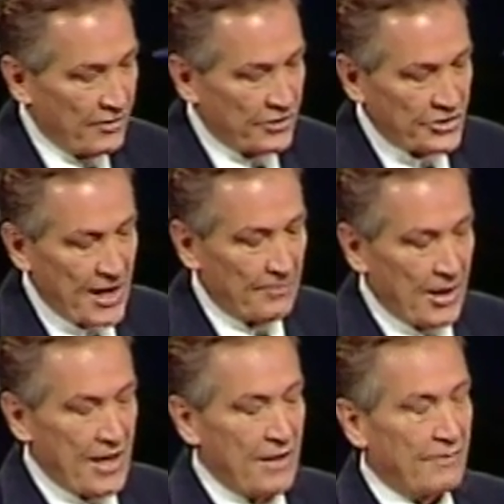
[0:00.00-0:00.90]
the same
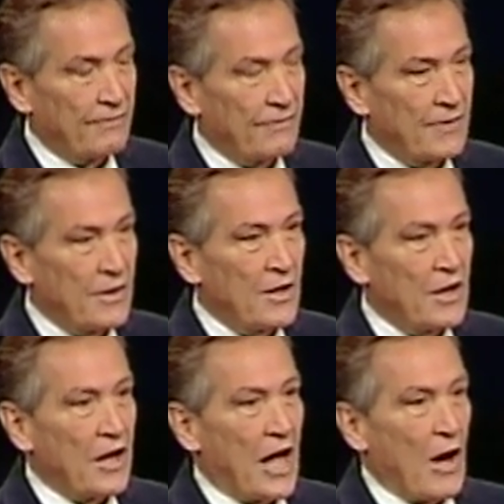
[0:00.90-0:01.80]
love
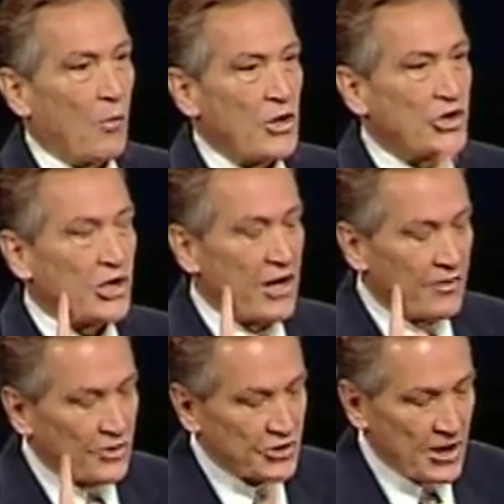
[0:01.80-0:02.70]
and we share
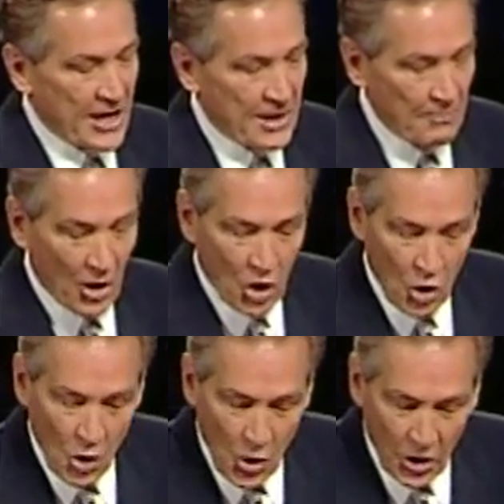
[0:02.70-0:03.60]
the same
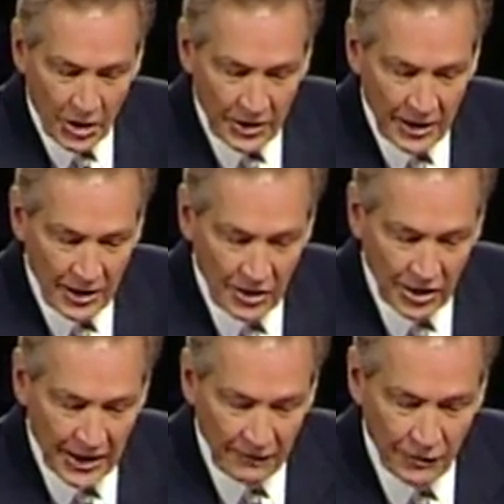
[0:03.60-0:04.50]
Lord.
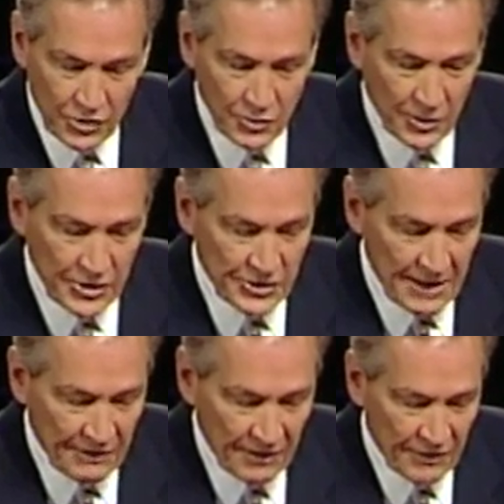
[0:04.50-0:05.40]
Look in verse
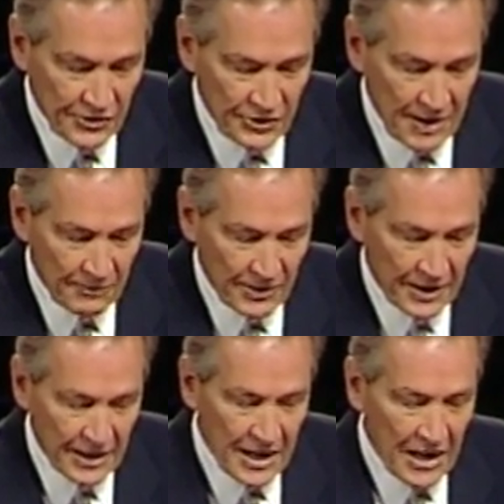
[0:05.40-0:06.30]
27 of this same
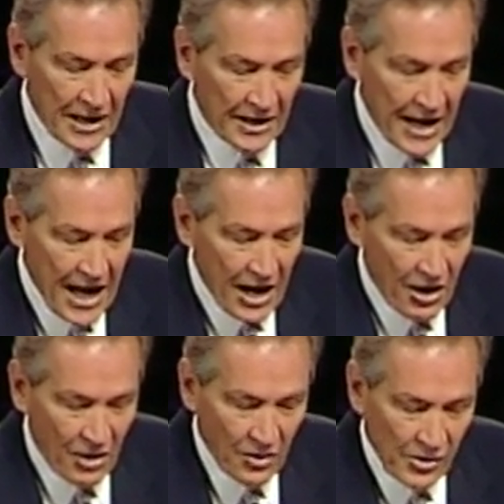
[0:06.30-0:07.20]
thing.
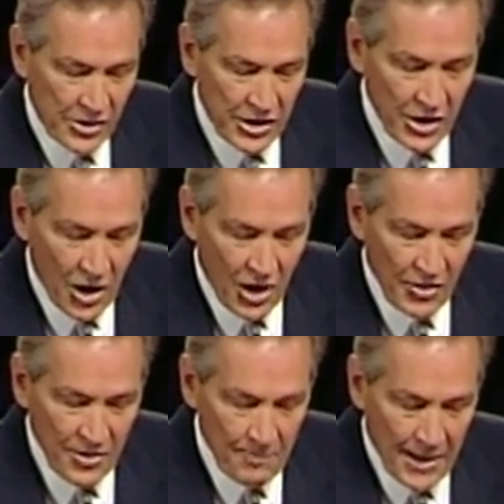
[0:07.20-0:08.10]
Now ye are
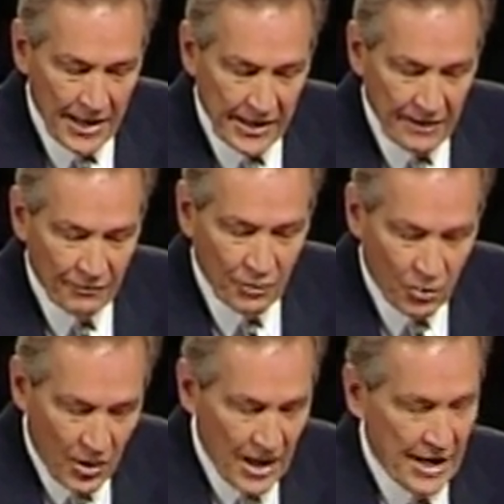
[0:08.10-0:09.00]
the body of
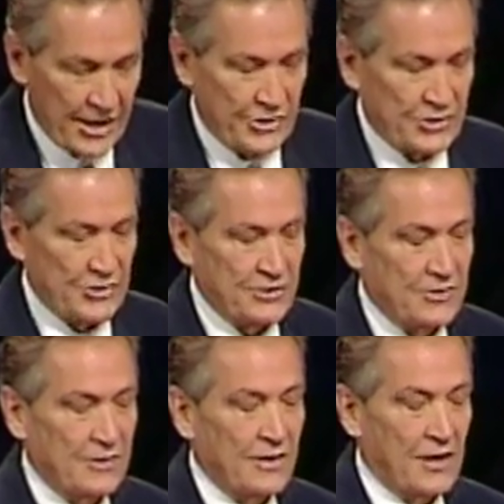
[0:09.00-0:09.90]
Christ
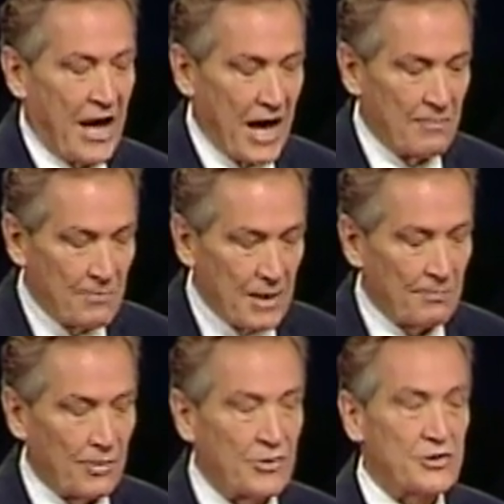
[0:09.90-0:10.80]
and
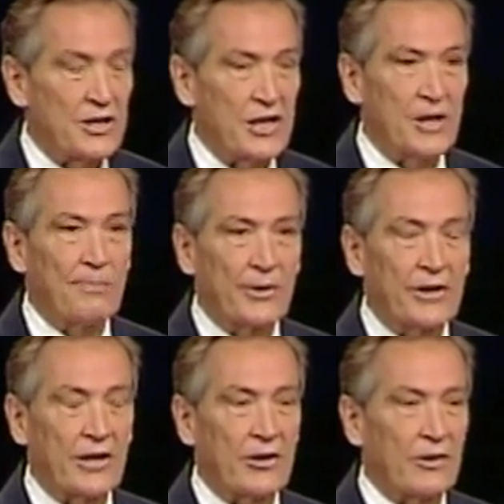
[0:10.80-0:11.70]
members in
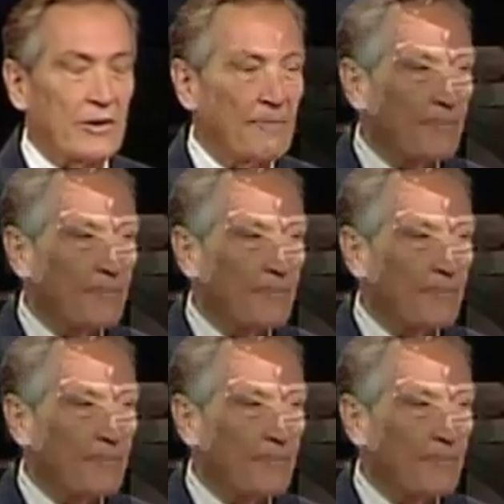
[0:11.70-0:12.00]
particular.